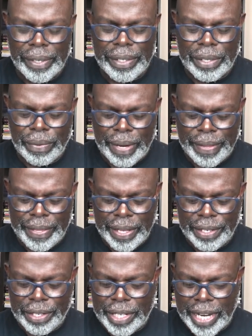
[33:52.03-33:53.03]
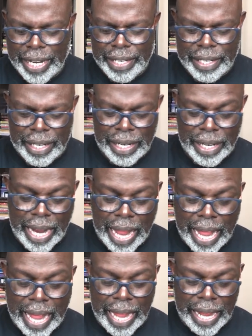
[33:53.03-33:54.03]
1 Corinthians 6 and
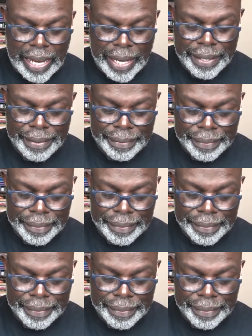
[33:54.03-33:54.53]
9,